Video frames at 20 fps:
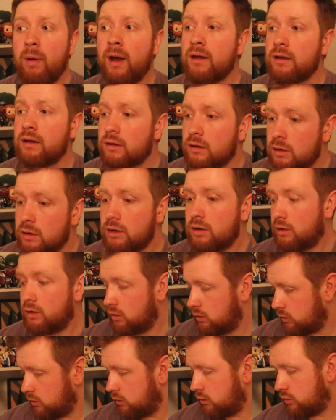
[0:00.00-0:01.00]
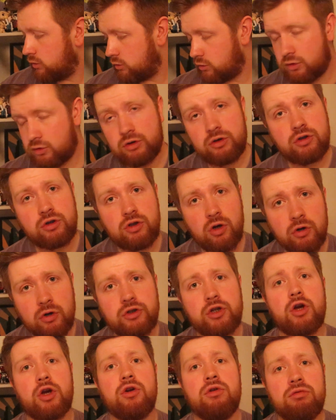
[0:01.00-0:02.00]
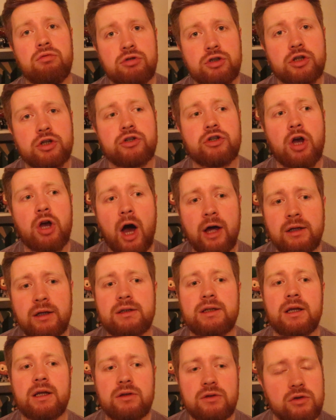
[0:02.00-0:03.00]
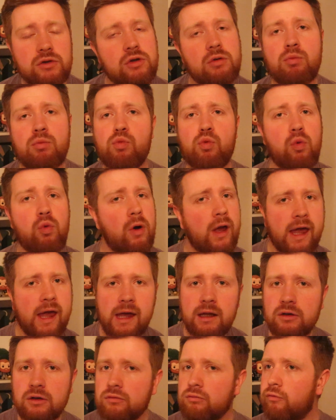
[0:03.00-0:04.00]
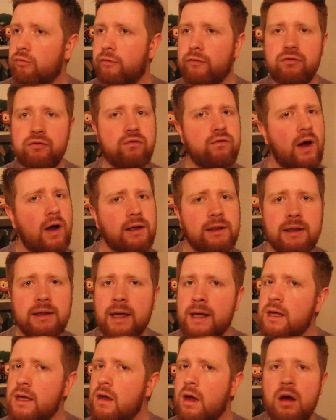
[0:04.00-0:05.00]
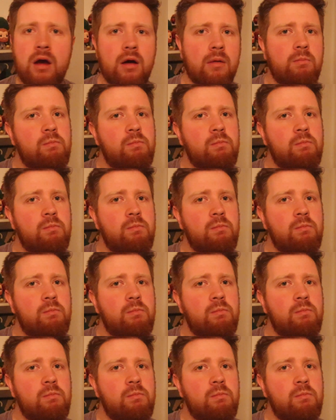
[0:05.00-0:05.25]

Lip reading: well, Doctor Who just kind of did some weird, funky,